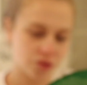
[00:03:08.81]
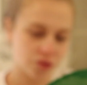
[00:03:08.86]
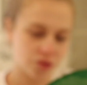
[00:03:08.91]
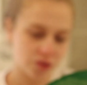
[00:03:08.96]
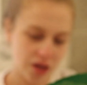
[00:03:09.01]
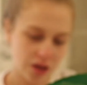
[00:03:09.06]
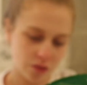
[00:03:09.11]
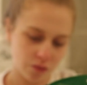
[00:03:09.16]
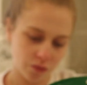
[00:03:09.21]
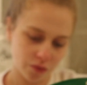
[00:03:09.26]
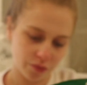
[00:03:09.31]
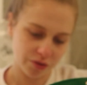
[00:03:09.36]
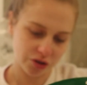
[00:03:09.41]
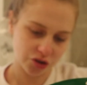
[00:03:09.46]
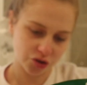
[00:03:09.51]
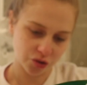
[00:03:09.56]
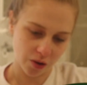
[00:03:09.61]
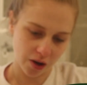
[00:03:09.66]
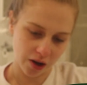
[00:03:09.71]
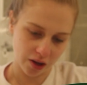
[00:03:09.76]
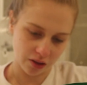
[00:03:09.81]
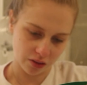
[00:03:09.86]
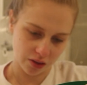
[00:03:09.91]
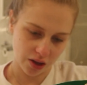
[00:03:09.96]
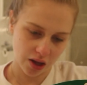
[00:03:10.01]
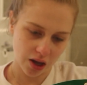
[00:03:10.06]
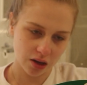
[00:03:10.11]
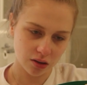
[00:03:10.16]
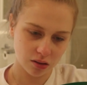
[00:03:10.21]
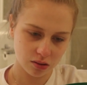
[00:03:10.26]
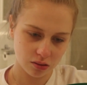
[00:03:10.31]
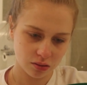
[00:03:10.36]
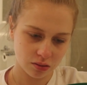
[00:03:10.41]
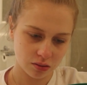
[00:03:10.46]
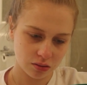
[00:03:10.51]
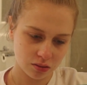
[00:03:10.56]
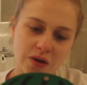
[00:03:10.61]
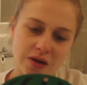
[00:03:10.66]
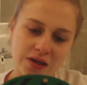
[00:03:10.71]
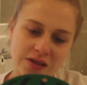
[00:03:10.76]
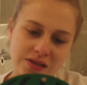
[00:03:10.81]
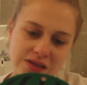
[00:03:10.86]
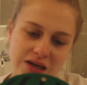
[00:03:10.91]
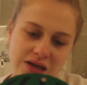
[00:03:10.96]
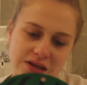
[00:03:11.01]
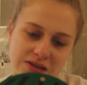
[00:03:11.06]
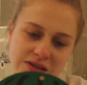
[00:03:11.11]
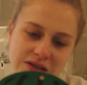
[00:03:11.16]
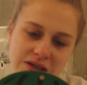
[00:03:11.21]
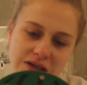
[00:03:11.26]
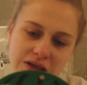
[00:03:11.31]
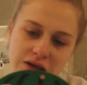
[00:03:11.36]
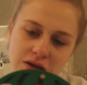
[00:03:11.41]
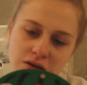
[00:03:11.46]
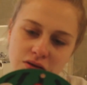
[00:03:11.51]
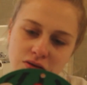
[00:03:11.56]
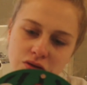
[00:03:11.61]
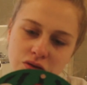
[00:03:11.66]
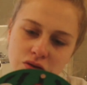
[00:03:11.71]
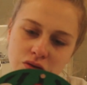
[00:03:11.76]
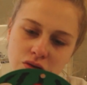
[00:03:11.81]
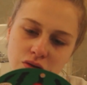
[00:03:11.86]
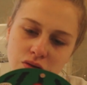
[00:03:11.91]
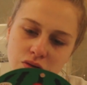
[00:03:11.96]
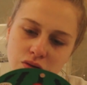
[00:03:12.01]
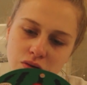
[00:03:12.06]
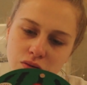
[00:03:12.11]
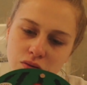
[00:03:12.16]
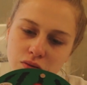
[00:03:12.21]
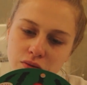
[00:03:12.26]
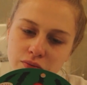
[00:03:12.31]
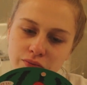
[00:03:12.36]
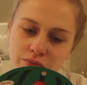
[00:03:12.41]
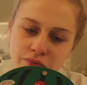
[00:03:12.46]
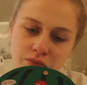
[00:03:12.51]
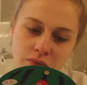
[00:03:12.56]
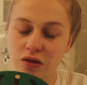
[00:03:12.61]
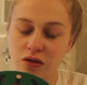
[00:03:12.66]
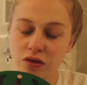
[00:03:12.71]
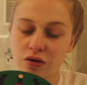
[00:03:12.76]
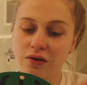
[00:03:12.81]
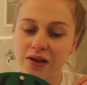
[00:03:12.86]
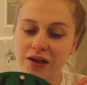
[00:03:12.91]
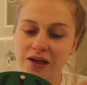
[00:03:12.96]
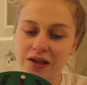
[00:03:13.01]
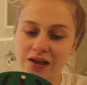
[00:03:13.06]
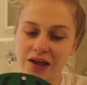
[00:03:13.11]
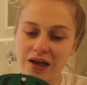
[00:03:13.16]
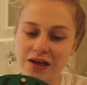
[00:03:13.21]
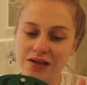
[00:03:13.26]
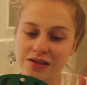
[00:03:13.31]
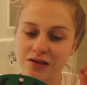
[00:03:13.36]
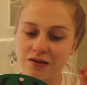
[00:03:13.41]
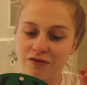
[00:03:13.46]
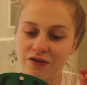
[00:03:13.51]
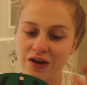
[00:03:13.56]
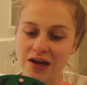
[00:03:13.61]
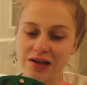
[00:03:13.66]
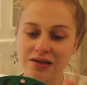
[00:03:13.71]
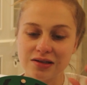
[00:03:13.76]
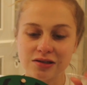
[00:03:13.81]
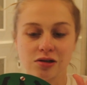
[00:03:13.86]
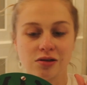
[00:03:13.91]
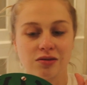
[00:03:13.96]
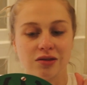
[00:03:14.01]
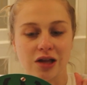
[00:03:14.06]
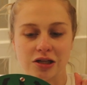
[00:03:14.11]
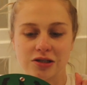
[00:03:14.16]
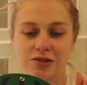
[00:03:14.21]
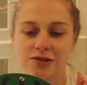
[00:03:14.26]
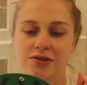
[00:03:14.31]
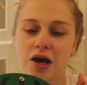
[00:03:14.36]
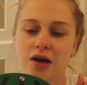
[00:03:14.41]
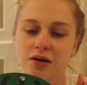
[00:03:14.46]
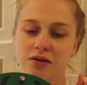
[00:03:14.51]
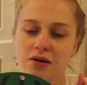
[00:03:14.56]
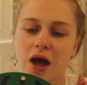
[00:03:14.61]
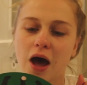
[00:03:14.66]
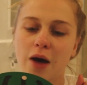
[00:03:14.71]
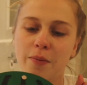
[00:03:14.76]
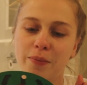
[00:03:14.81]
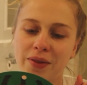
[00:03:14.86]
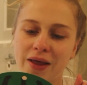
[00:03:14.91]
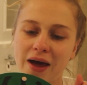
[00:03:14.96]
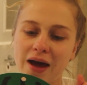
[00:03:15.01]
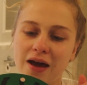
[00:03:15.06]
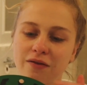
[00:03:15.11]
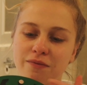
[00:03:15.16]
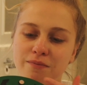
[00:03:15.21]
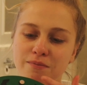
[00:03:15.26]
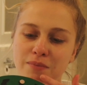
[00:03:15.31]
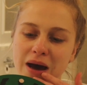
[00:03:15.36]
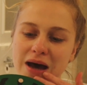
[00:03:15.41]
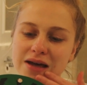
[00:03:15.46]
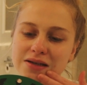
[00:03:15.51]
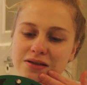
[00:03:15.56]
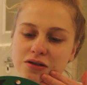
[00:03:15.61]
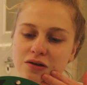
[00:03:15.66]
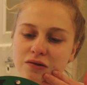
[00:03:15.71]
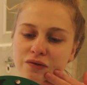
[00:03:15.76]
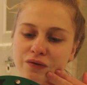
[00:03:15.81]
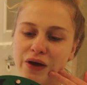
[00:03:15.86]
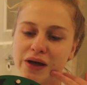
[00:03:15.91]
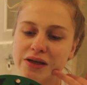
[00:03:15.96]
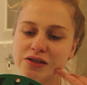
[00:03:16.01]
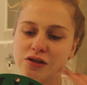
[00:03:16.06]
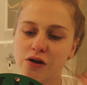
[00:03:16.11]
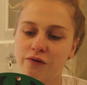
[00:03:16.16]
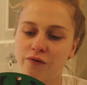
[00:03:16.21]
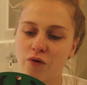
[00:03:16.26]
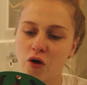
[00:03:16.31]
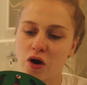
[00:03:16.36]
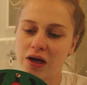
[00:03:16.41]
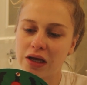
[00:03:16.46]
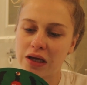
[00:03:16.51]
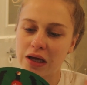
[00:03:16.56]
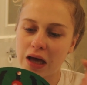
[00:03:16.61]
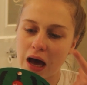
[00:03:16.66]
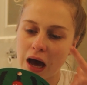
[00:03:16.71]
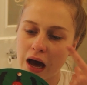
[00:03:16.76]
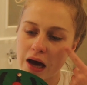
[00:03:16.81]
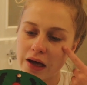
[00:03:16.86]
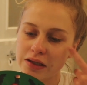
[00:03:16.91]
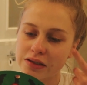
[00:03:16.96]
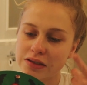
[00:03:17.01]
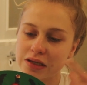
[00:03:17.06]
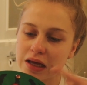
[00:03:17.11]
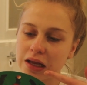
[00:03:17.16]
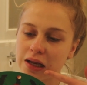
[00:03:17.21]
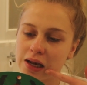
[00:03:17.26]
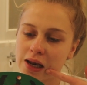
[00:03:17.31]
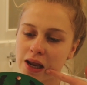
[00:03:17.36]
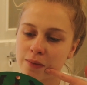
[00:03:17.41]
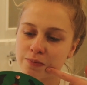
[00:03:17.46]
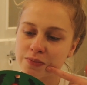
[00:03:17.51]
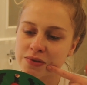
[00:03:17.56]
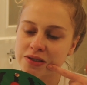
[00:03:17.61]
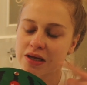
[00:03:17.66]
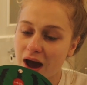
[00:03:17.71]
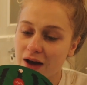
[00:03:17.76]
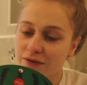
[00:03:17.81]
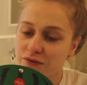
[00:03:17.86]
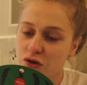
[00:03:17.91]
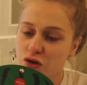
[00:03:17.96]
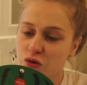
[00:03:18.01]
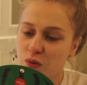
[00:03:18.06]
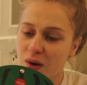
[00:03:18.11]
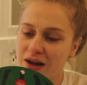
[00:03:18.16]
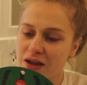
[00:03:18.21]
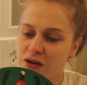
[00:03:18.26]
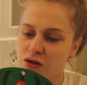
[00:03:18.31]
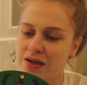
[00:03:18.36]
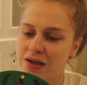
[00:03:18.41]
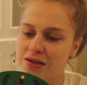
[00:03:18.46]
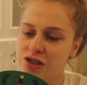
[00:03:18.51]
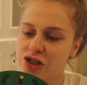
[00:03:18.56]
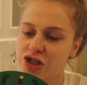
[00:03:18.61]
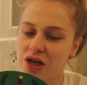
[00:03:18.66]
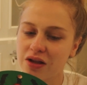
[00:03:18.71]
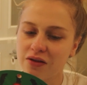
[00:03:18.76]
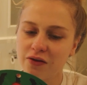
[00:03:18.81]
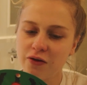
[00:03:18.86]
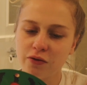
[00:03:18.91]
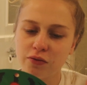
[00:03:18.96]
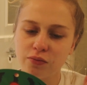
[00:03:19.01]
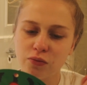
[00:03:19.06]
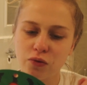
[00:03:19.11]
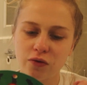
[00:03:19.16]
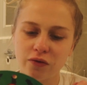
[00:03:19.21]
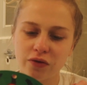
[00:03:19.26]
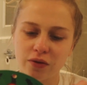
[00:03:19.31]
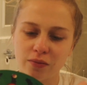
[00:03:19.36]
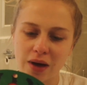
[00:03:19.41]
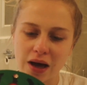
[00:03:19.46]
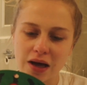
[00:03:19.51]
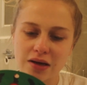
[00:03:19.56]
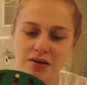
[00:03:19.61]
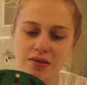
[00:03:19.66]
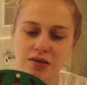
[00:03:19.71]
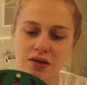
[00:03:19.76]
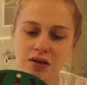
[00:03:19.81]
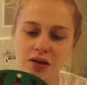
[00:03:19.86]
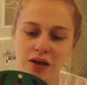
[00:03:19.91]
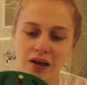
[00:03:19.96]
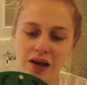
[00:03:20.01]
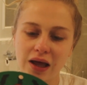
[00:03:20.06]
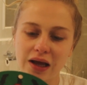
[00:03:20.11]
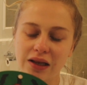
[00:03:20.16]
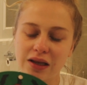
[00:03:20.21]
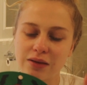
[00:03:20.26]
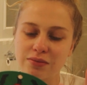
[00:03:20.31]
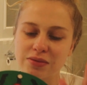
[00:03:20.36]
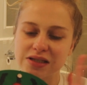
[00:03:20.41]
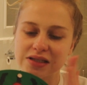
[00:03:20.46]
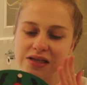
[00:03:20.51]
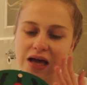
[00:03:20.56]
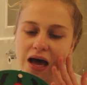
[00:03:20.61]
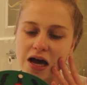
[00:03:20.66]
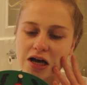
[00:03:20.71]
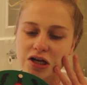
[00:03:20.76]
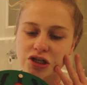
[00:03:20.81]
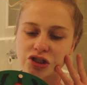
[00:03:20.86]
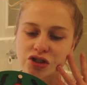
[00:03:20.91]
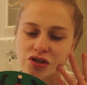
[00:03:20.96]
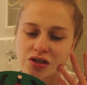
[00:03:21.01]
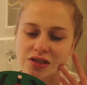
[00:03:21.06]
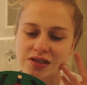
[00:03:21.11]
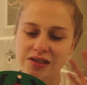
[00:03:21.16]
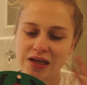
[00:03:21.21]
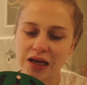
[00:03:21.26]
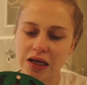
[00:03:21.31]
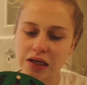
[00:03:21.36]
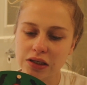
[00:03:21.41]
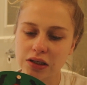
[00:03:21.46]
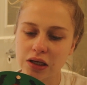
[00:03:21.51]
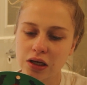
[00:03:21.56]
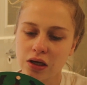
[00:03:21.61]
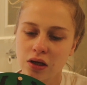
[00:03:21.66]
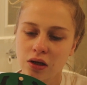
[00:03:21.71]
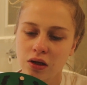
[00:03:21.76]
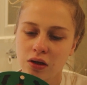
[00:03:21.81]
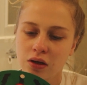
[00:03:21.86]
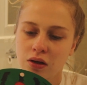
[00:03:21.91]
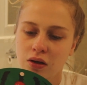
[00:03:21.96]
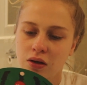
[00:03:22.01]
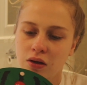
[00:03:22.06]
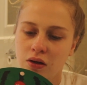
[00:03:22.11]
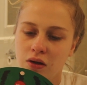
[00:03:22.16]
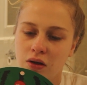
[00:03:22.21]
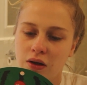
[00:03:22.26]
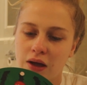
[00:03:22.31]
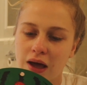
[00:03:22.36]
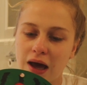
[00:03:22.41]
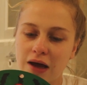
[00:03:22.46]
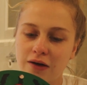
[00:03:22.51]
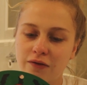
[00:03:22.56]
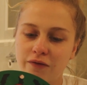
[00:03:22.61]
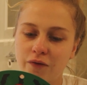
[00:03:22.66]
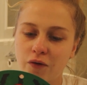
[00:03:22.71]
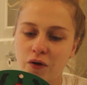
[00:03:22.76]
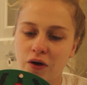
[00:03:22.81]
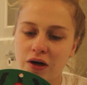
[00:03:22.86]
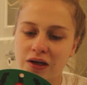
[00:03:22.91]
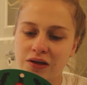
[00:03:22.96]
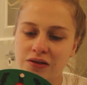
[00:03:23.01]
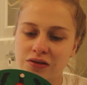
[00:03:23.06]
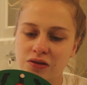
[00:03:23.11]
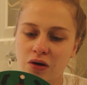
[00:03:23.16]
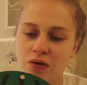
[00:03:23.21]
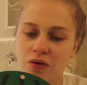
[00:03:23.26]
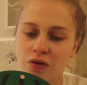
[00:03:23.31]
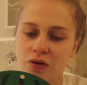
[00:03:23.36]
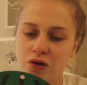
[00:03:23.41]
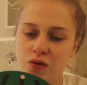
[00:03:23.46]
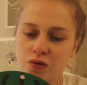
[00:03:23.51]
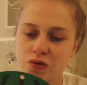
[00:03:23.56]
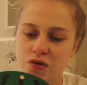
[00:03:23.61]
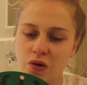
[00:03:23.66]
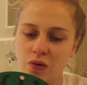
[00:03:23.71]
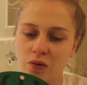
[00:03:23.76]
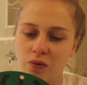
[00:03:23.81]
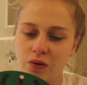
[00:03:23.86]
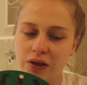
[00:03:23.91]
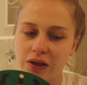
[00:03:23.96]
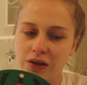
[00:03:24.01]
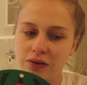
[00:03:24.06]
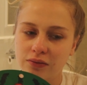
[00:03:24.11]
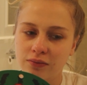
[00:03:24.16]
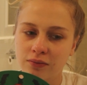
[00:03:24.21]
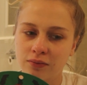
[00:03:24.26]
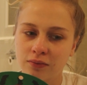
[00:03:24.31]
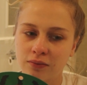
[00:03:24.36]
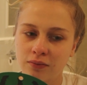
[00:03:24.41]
So yeah, we'll be trying that. So it says here to thoroughly cleanse face. That's done. Apply mask to face, avoiding eyes and lips. After 20 minutes, gently remove the mask. Lightly massage the skin and for external use only.